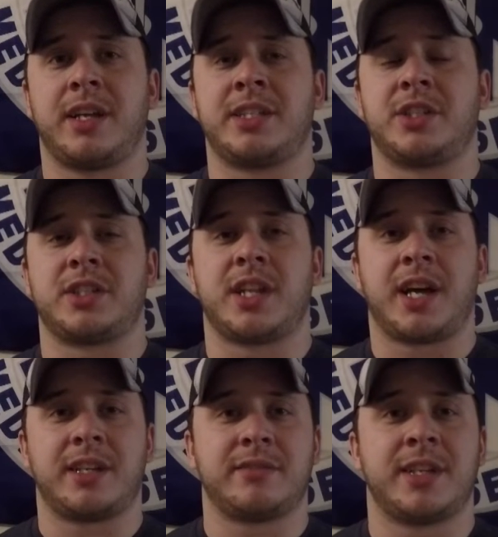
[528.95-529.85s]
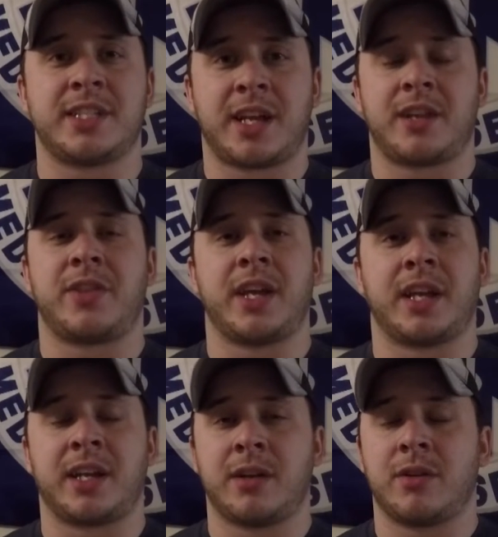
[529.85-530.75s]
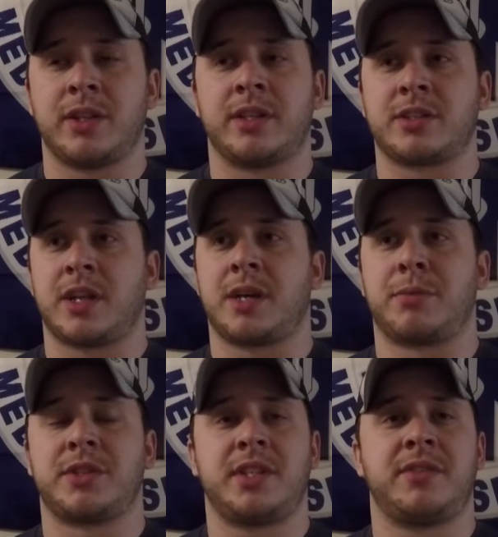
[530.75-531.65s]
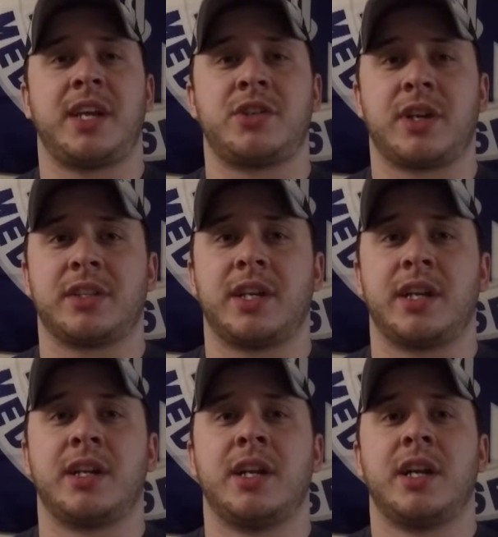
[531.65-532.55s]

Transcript: It's just not it's not a thing. And I know that there's a lot of perceived danger out there,